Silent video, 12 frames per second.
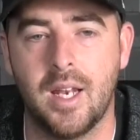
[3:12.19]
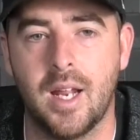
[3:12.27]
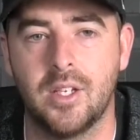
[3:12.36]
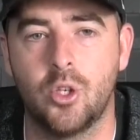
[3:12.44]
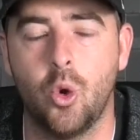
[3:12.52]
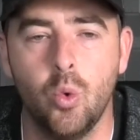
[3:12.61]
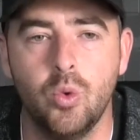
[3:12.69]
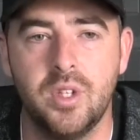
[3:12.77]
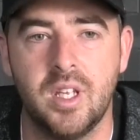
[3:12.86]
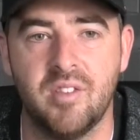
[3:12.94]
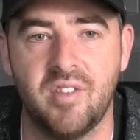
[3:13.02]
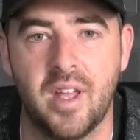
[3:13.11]
and call
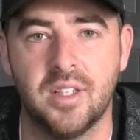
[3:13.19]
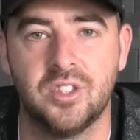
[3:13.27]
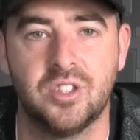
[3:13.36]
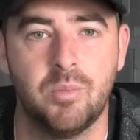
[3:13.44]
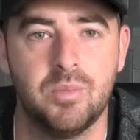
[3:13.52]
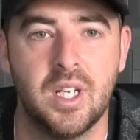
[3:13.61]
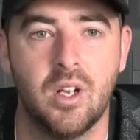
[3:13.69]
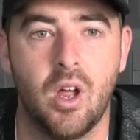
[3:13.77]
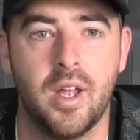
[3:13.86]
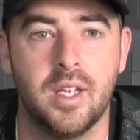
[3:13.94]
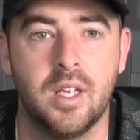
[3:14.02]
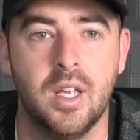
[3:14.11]
the event something
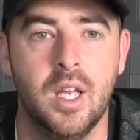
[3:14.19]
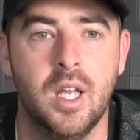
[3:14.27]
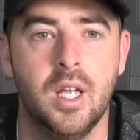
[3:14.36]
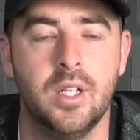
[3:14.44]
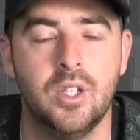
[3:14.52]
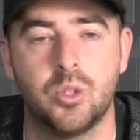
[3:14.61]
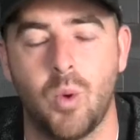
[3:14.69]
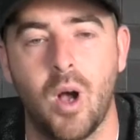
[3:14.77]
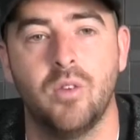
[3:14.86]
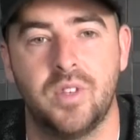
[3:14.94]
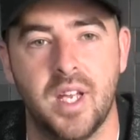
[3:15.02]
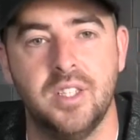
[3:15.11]
like the
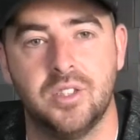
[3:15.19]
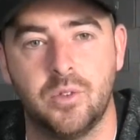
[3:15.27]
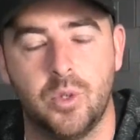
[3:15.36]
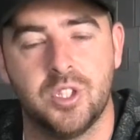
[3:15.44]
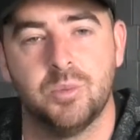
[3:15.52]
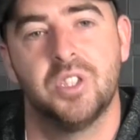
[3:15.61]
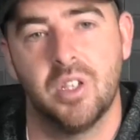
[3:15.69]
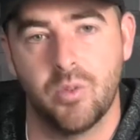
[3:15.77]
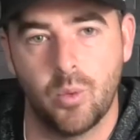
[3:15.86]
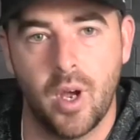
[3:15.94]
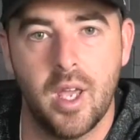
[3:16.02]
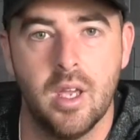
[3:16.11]
12 Days of Christmas
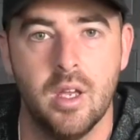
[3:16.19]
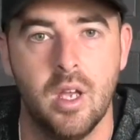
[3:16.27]
giveaway